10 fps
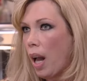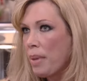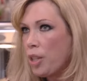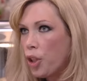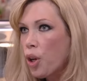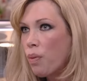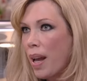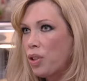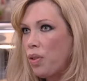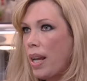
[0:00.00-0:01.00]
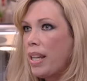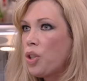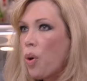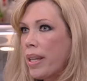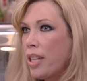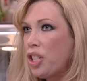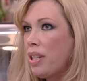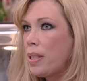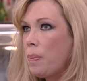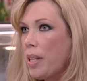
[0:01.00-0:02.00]
come into your restaurant, in your
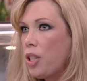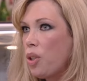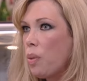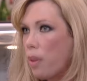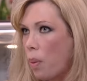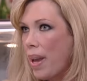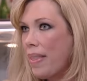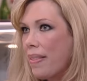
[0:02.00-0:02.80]
kitchen, and speak to you the way